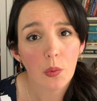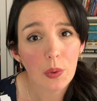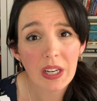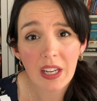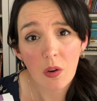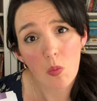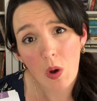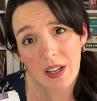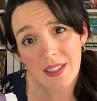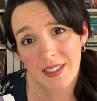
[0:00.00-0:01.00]
reading
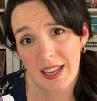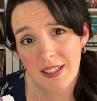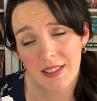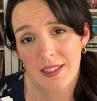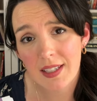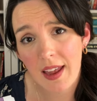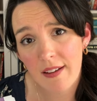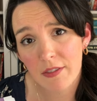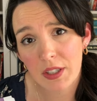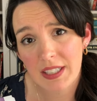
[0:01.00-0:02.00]
one sentence every